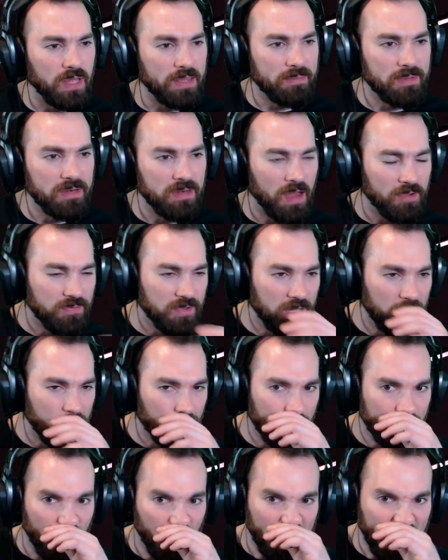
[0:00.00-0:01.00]
I mean, I feel like
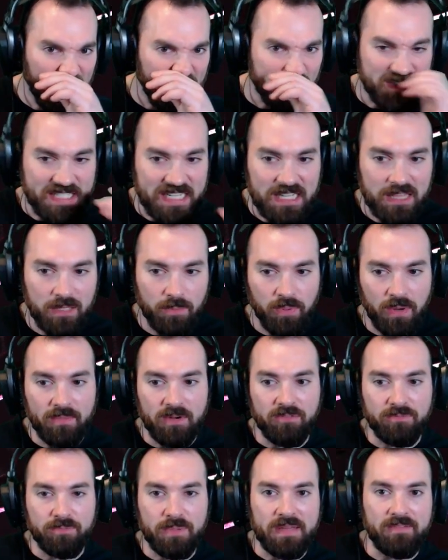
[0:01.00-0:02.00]
we've all kind of seen the
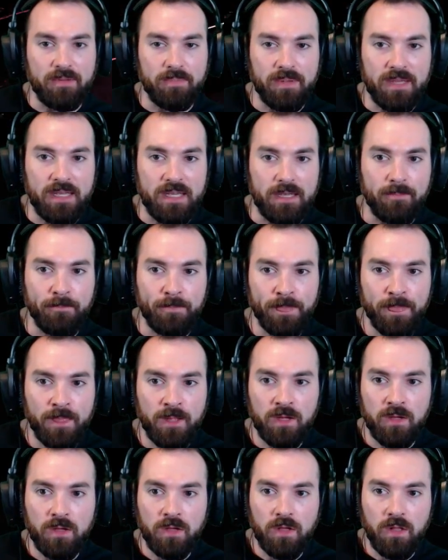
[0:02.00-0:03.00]
primitive PvP.
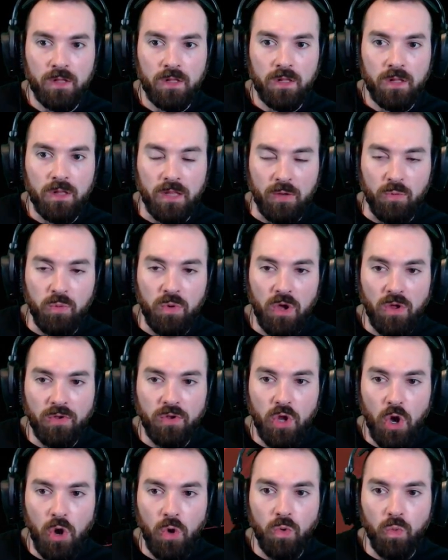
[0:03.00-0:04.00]
Like, we all
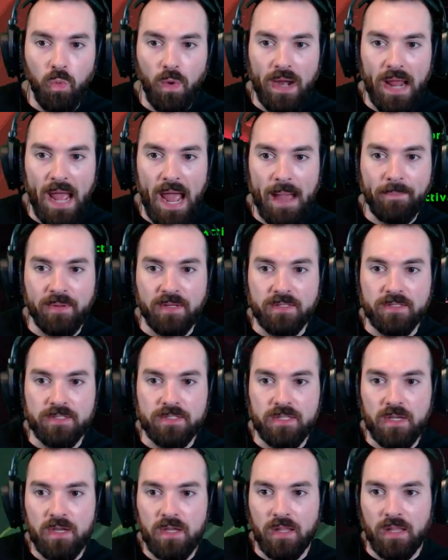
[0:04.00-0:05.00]
know what happens.